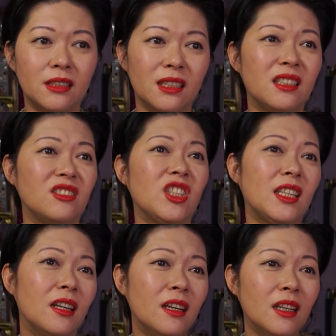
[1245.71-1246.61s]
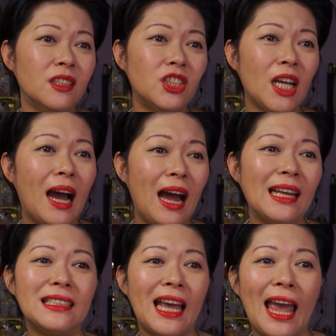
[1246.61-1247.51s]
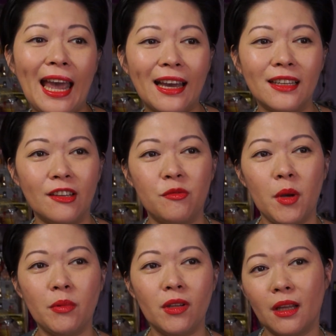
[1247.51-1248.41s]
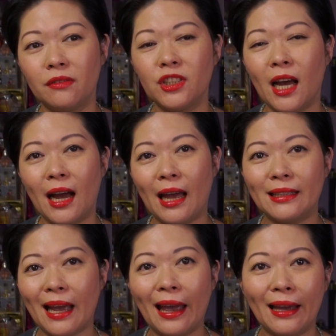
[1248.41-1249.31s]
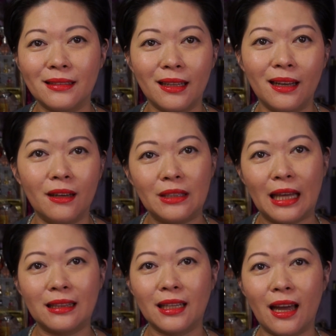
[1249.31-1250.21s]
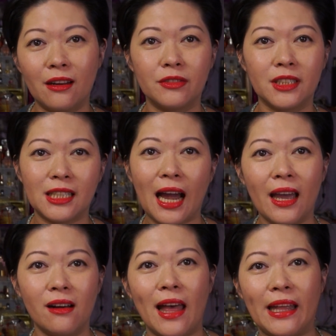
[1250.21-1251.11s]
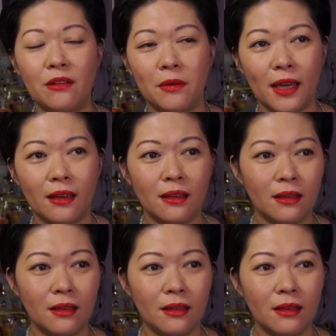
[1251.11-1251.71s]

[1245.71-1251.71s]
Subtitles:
Since it's Shanghai Tang, if people love Shanghai Tang, they love that kind of style anyway.